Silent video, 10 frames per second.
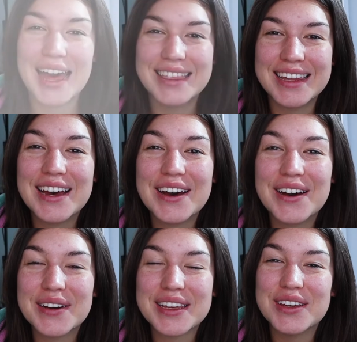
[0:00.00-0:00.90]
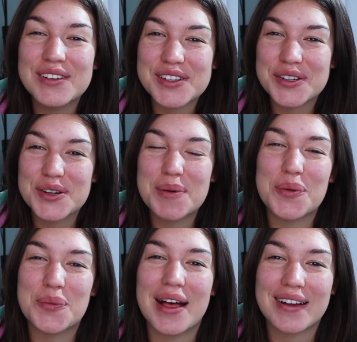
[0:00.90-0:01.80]
Hello
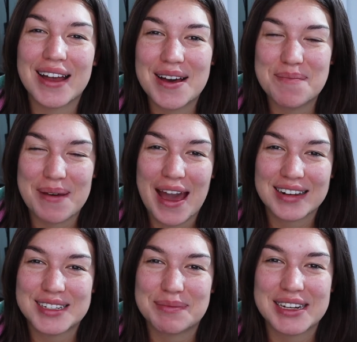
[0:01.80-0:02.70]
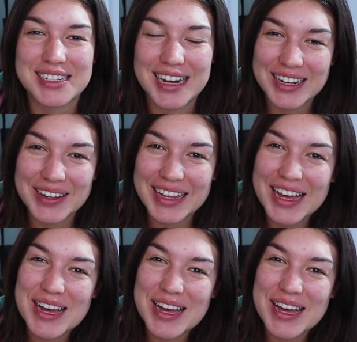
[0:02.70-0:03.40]
YouTube, welcome back to my channel.